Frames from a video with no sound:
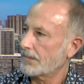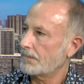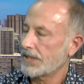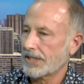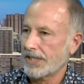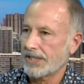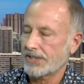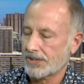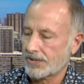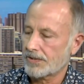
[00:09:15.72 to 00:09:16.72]

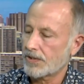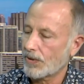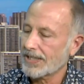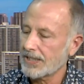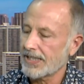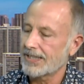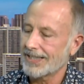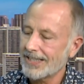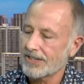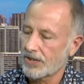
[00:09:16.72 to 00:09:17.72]
because directly and
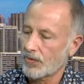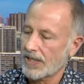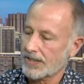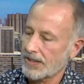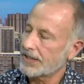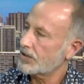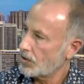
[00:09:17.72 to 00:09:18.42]
indirectly,